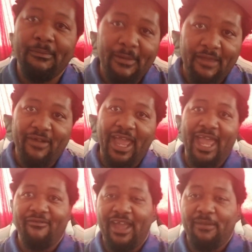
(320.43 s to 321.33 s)
If I
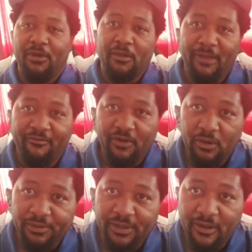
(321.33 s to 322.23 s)
had bought my
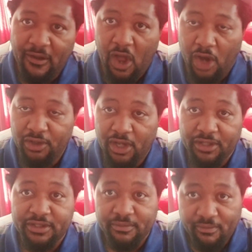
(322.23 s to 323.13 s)
Fold
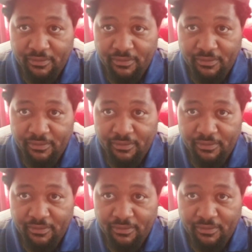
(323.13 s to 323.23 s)
unlocked,